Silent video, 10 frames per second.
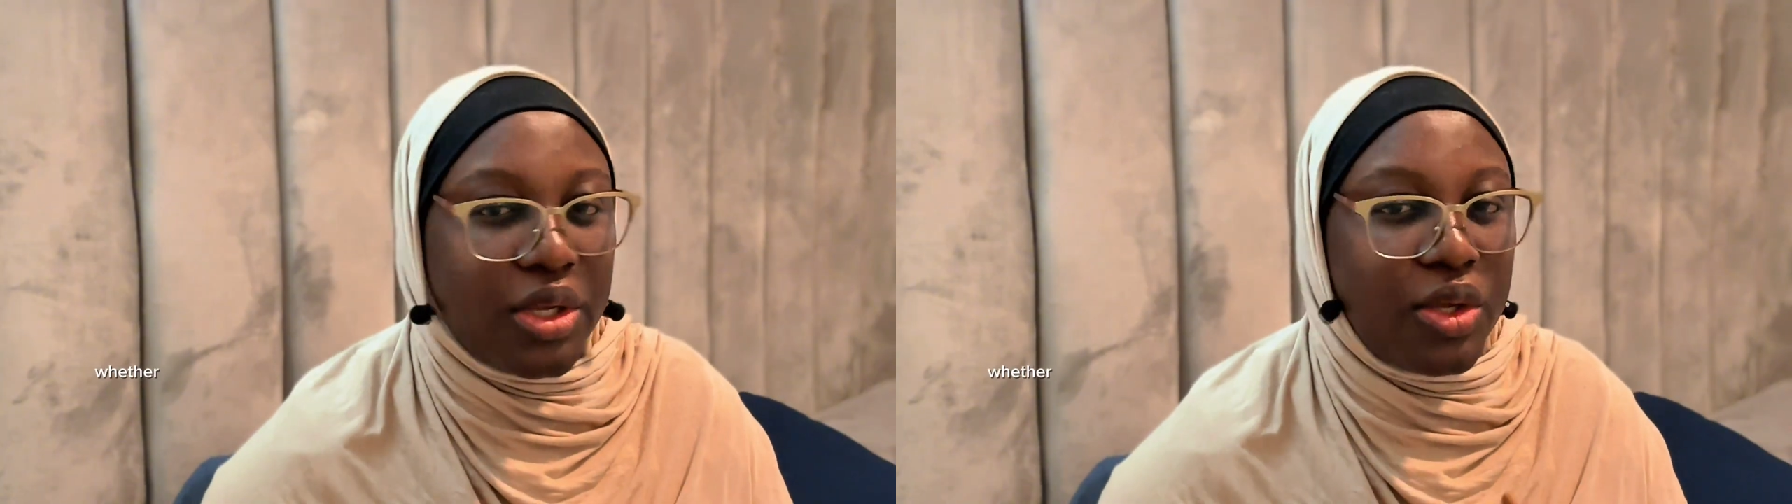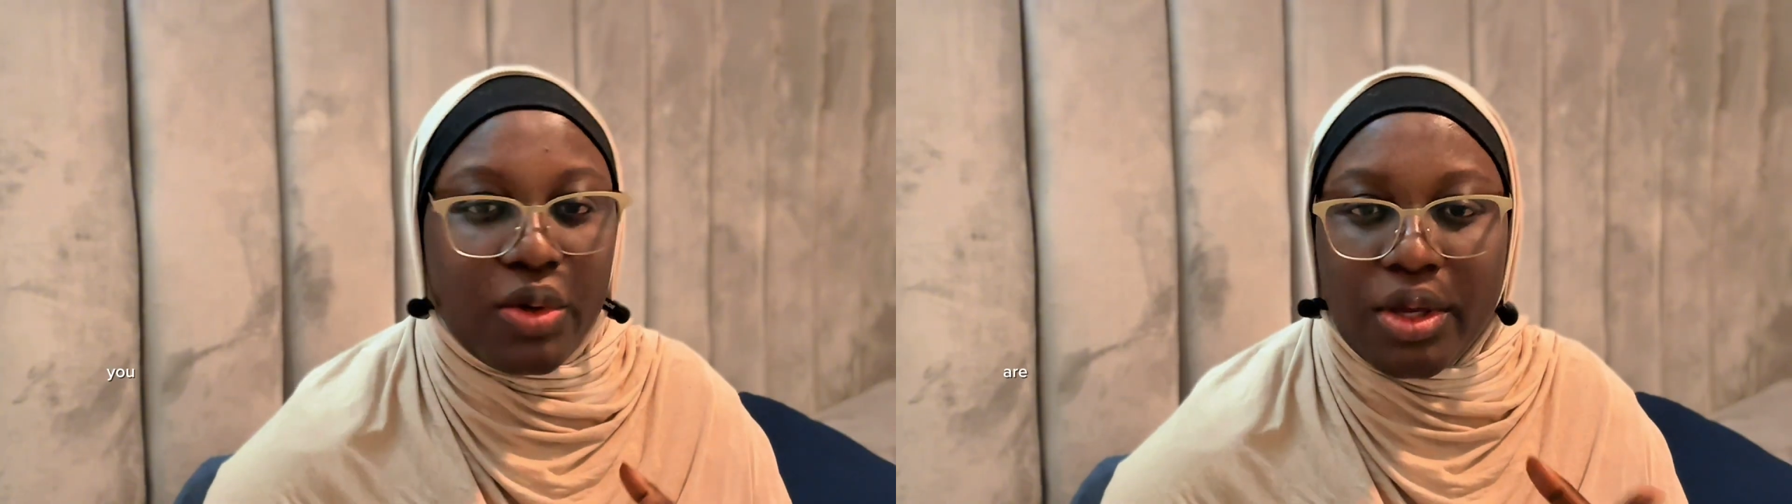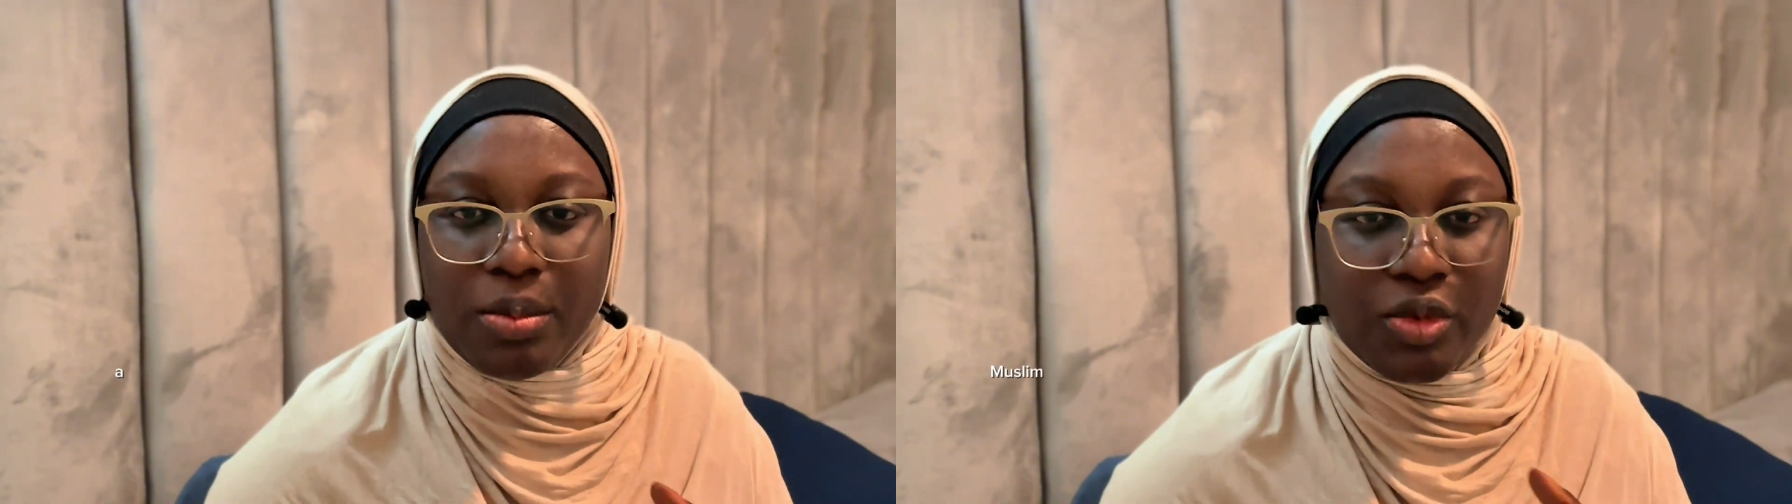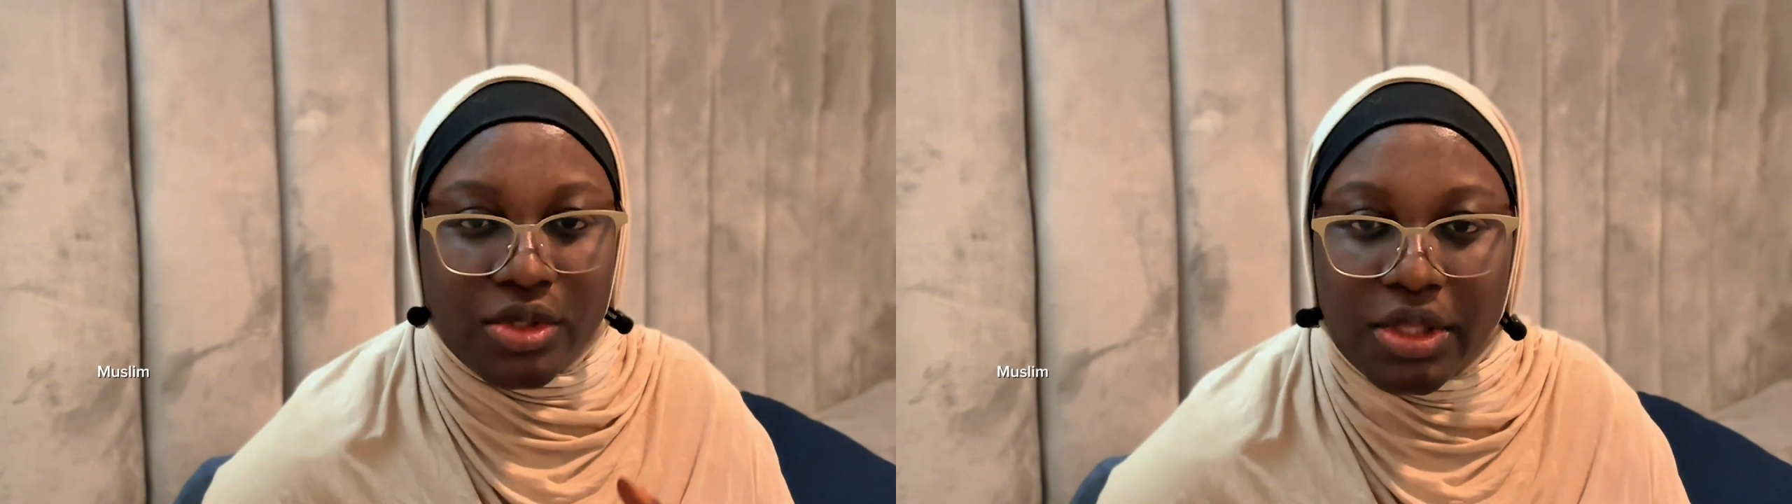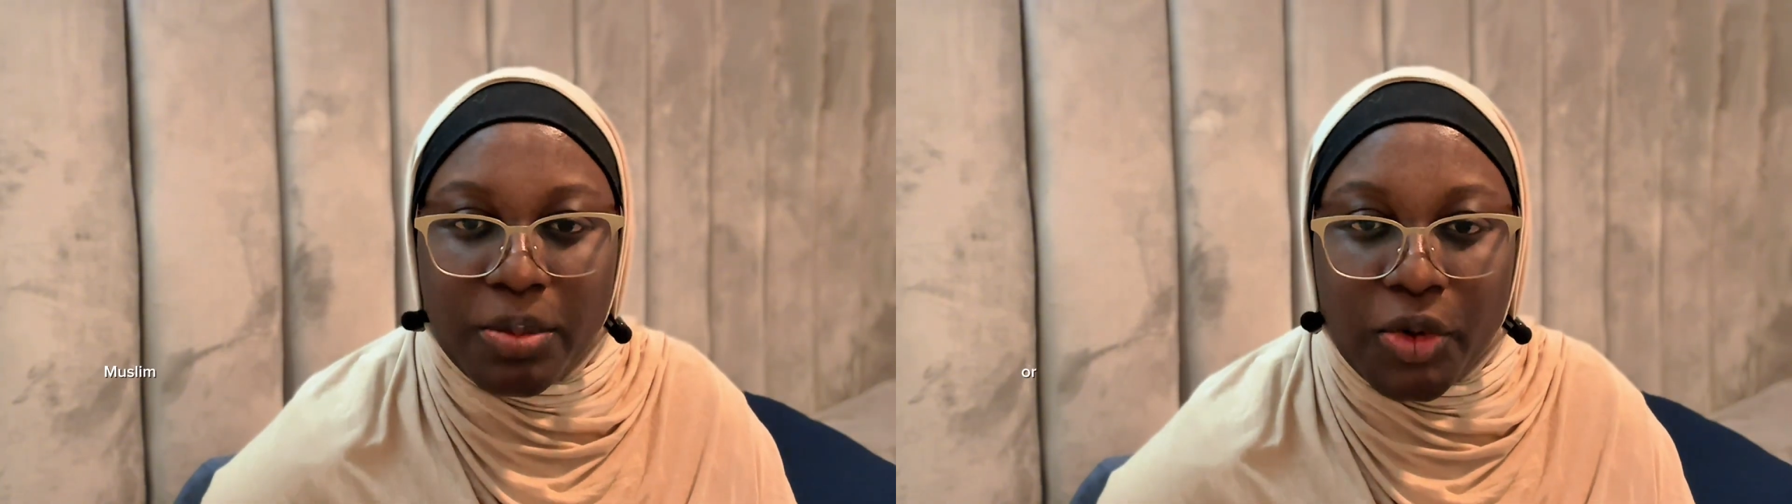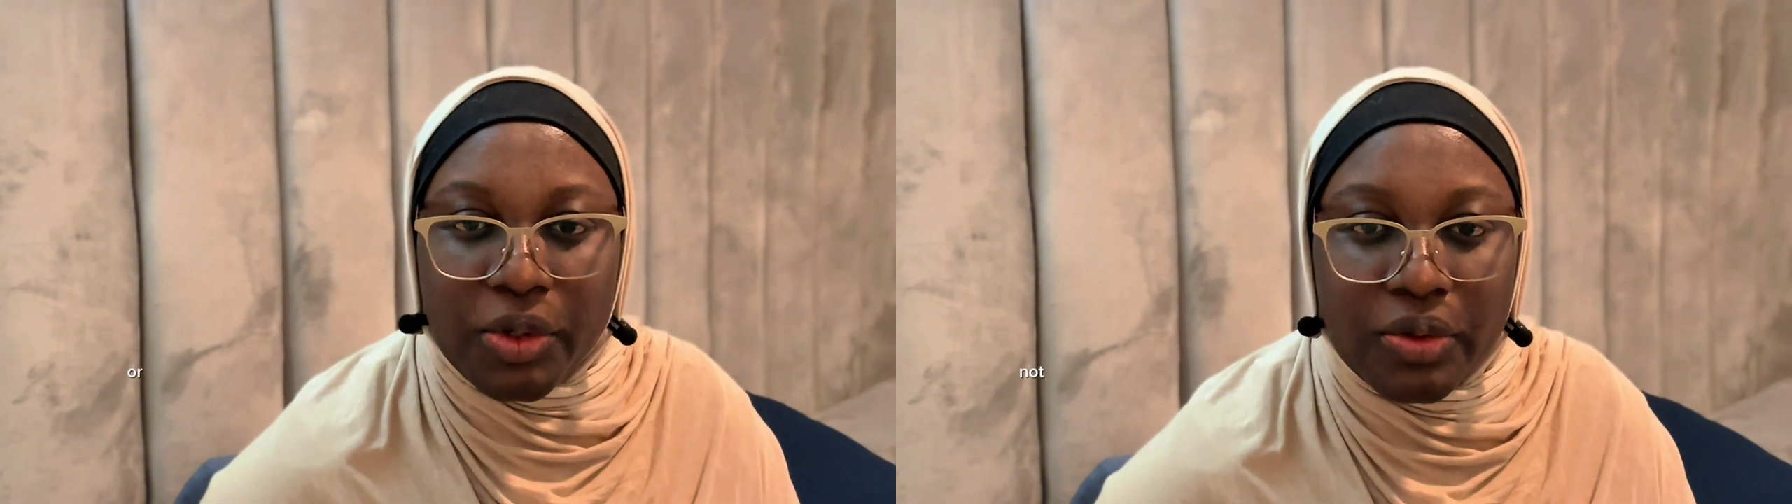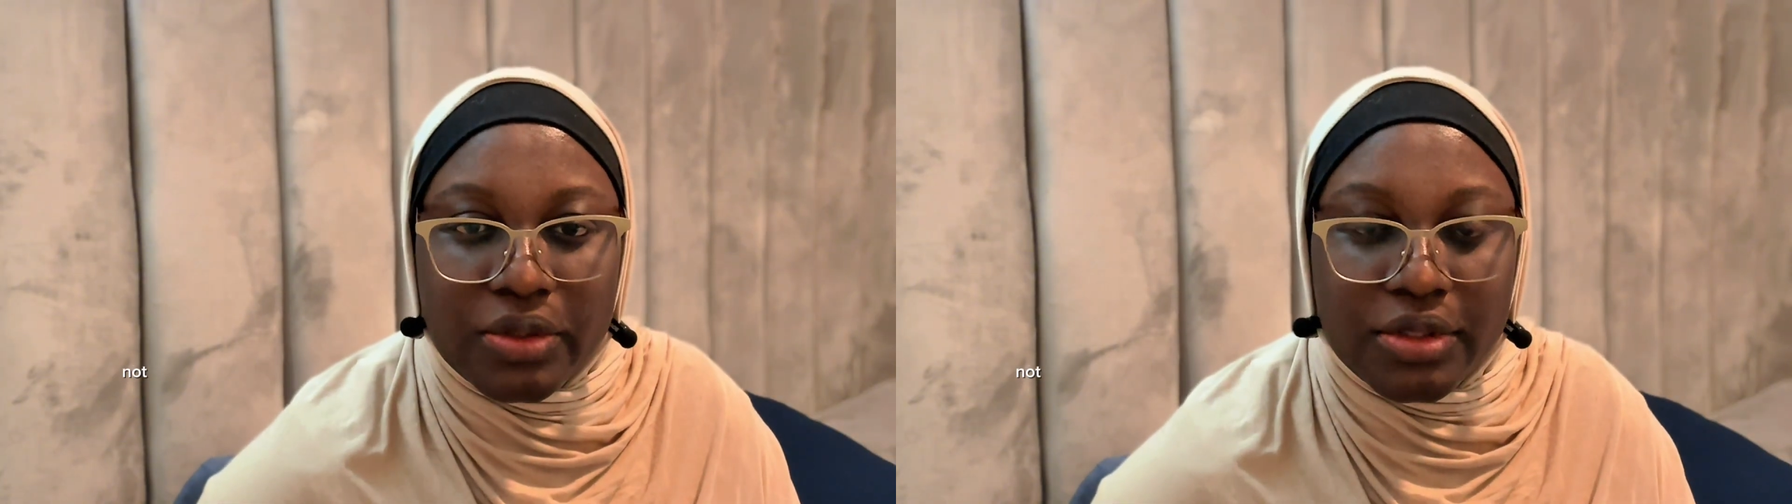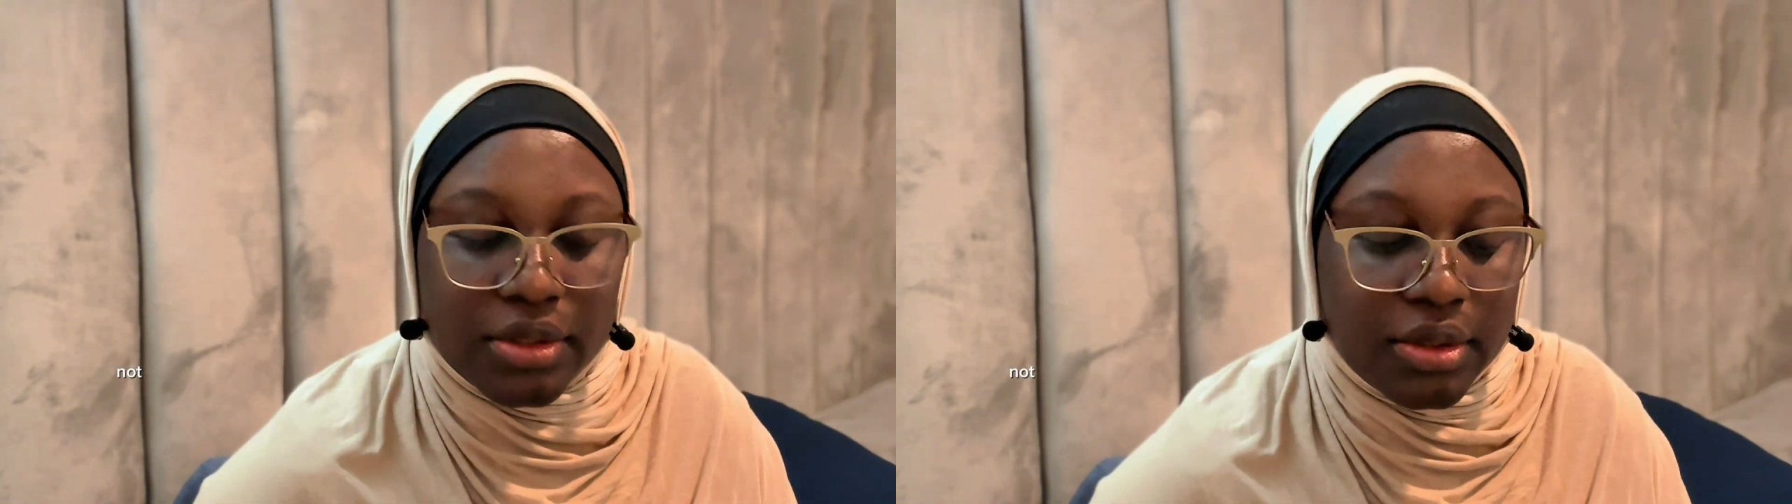you're a Muslim or
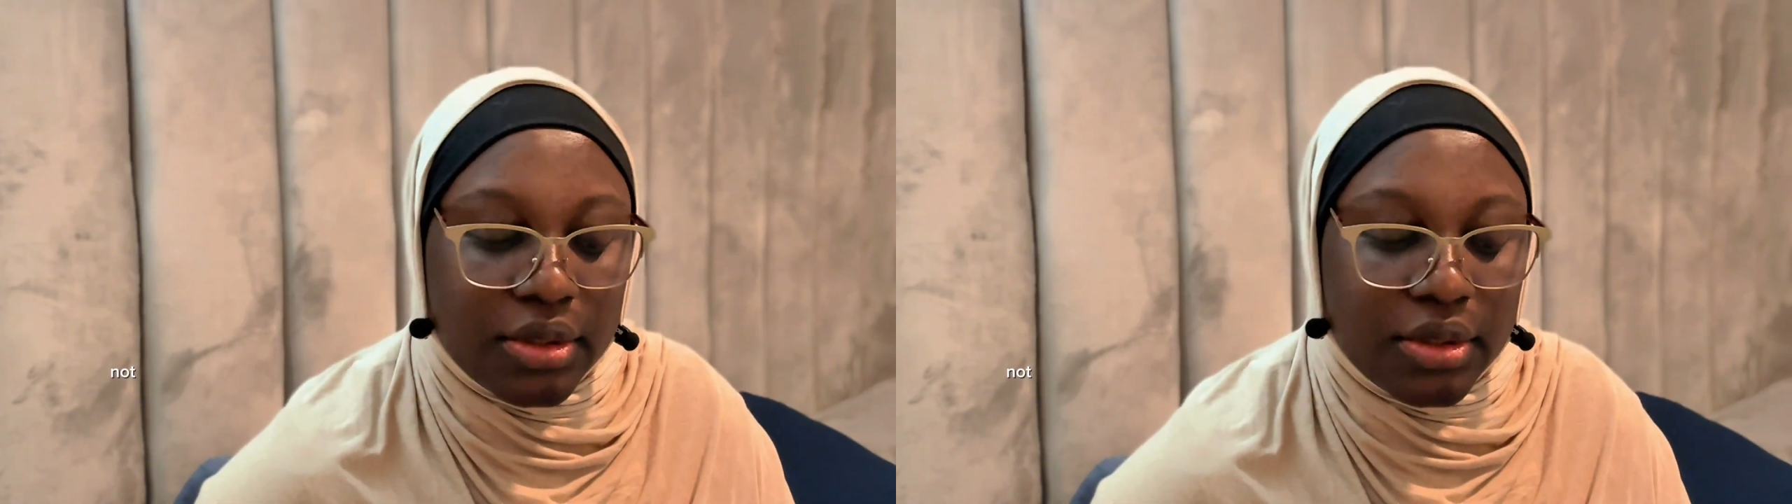not.